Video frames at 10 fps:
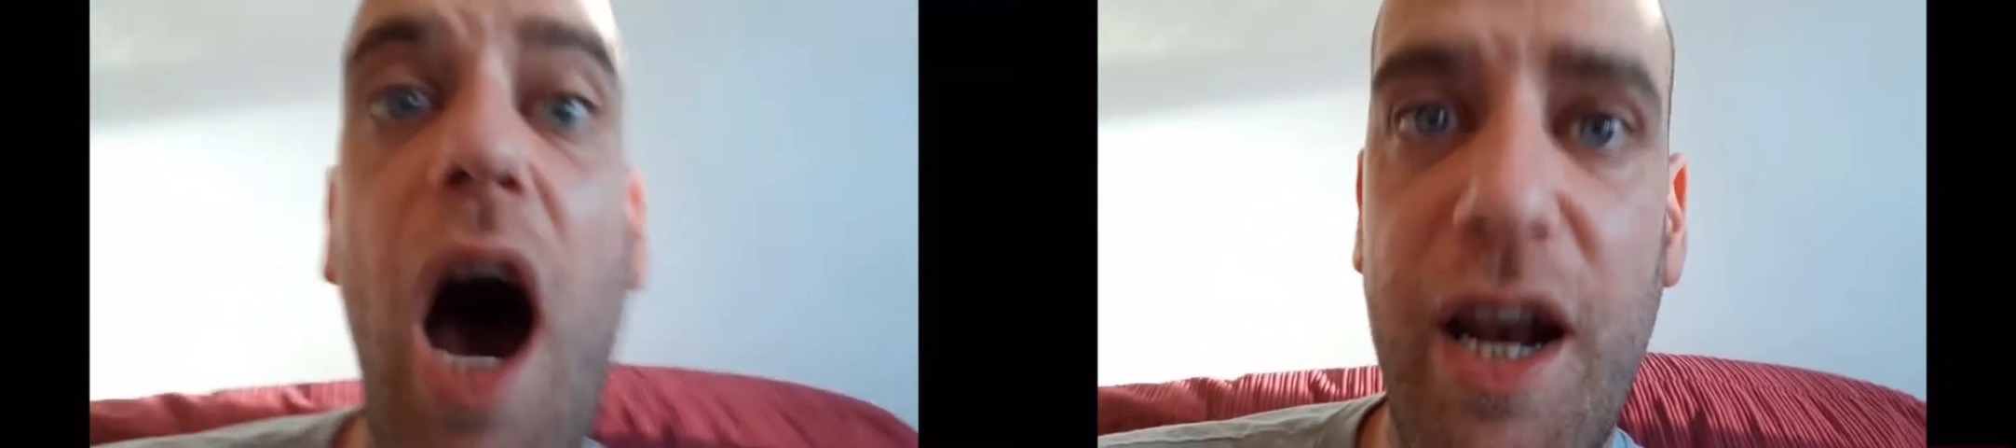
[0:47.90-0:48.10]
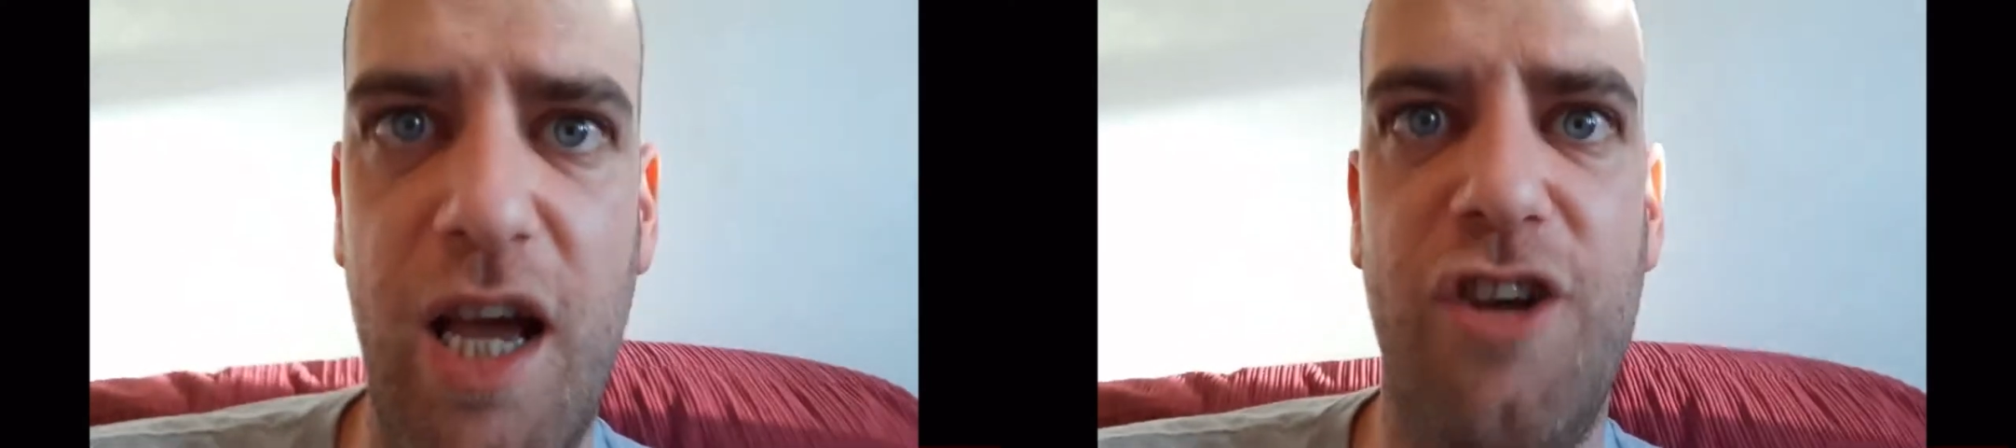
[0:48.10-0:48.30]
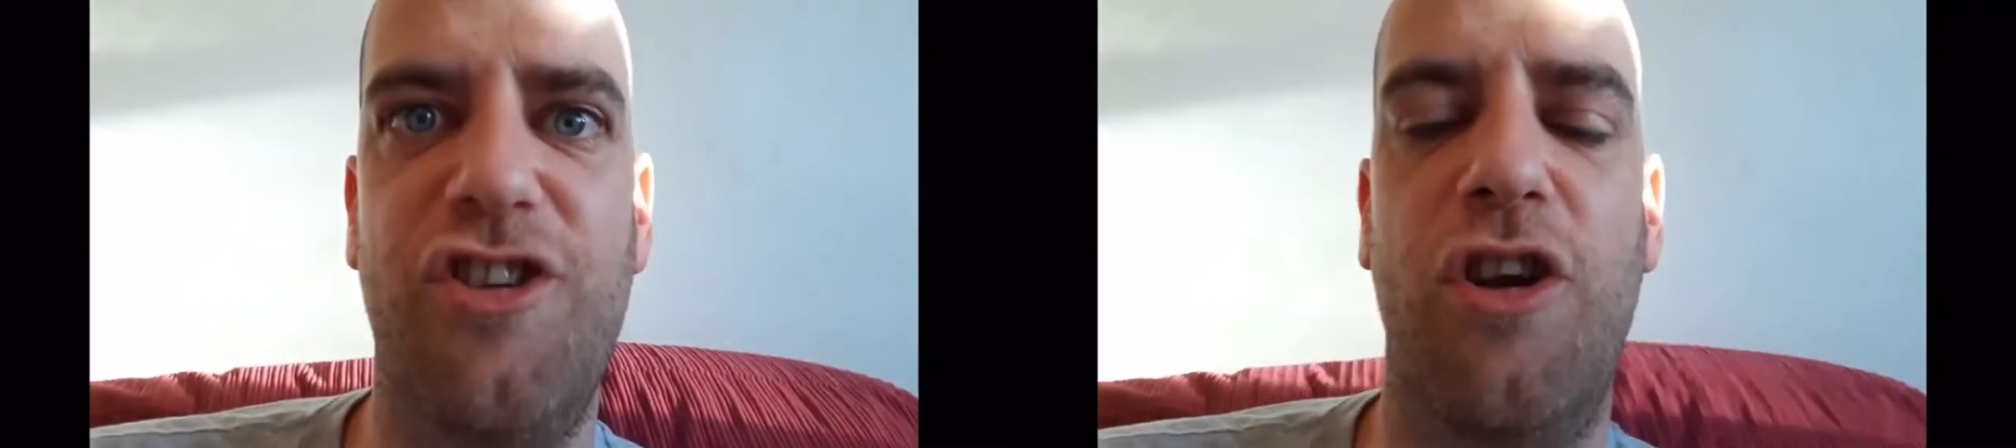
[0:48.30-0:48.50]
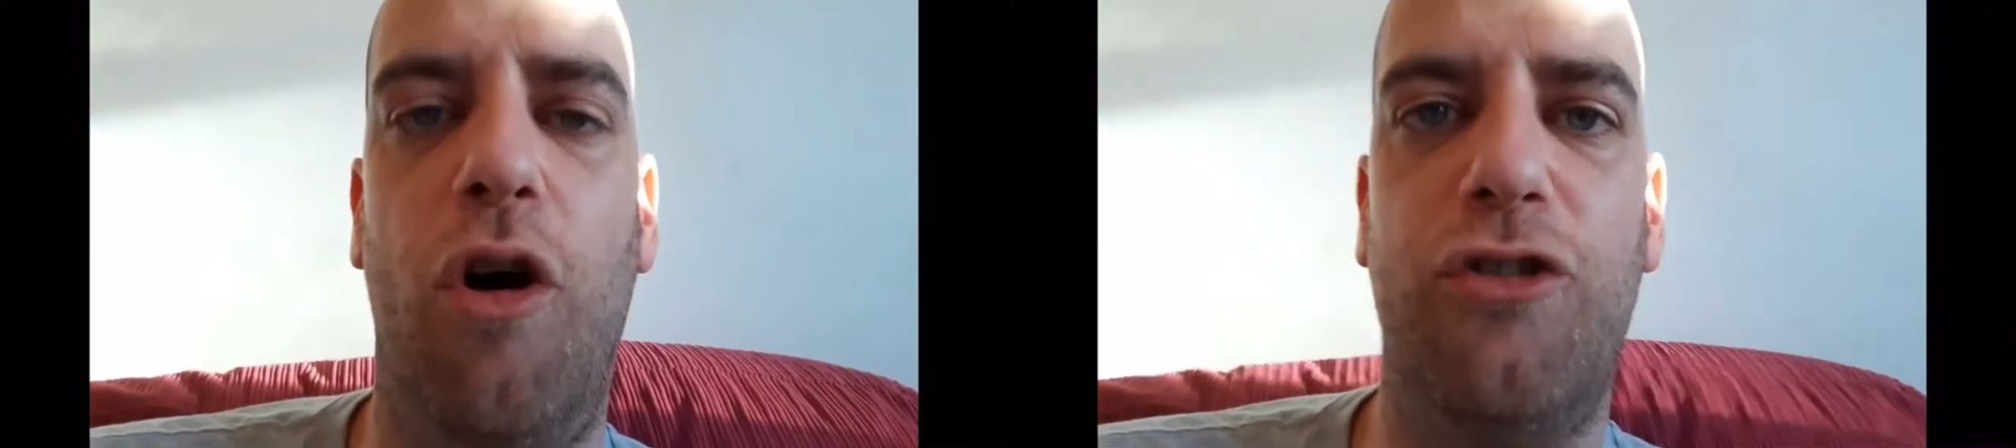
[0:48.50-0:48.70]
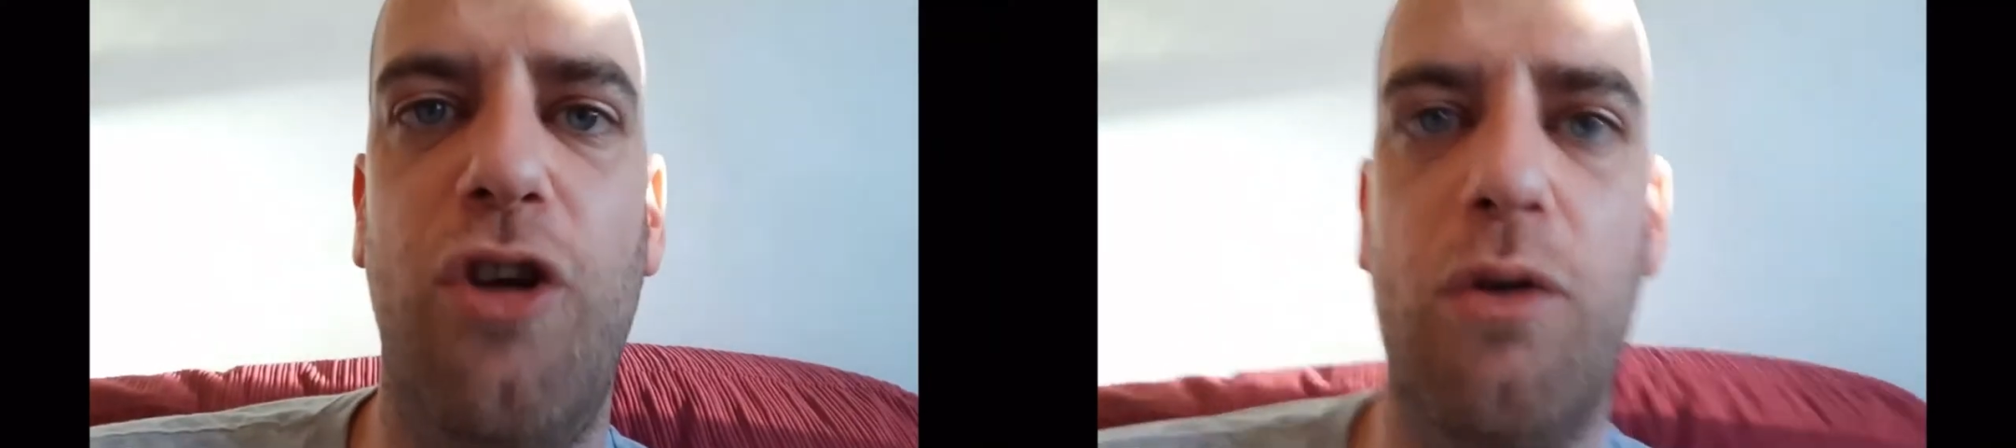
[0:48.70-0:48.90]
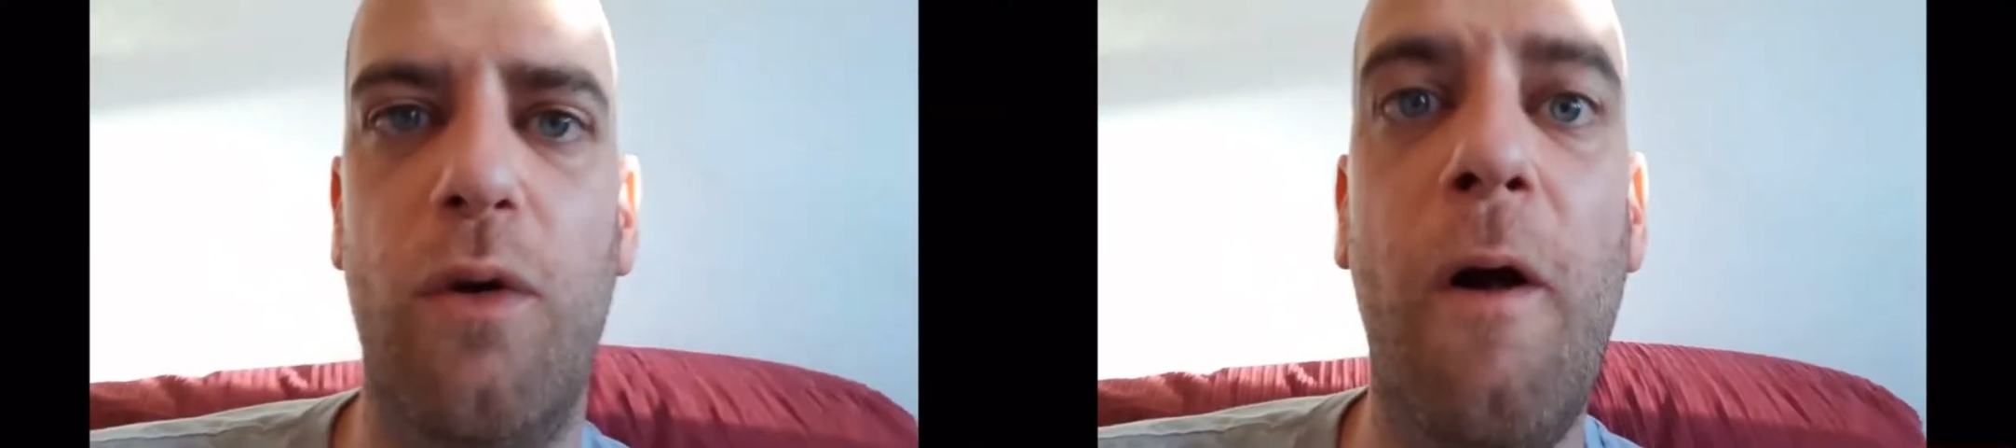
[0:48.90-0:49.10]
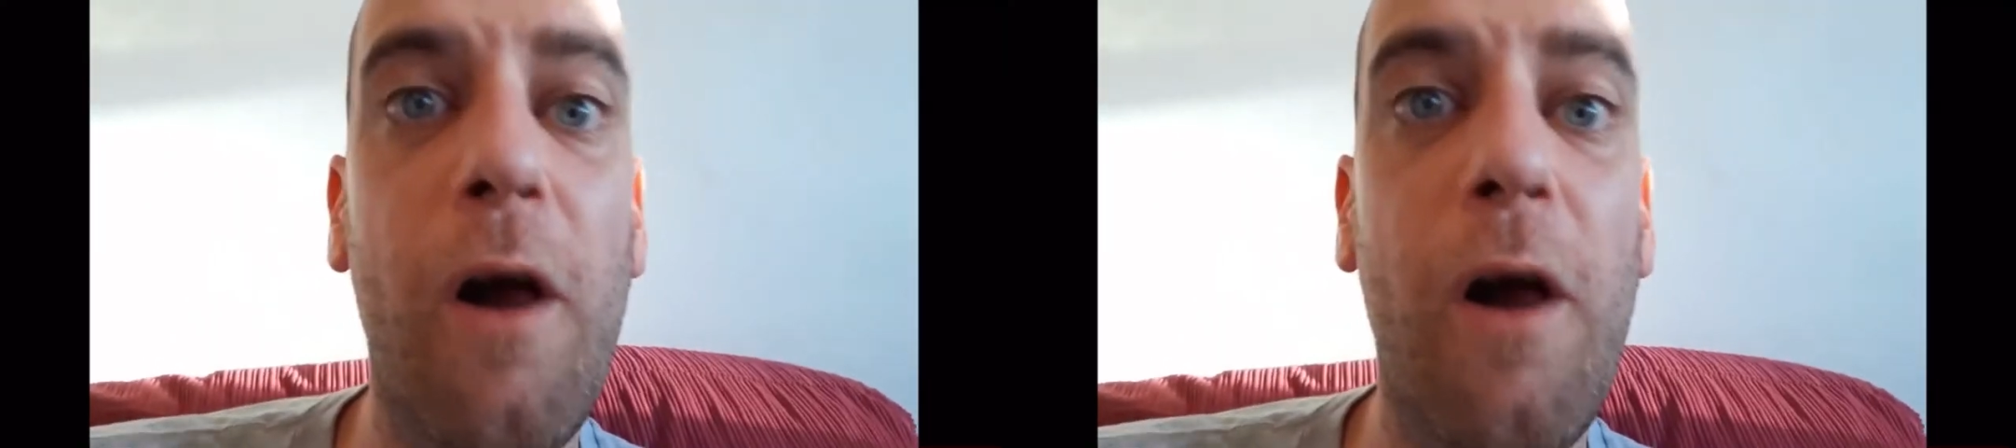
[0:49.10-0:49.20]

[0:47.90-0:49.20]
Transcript: I'd urge you not to.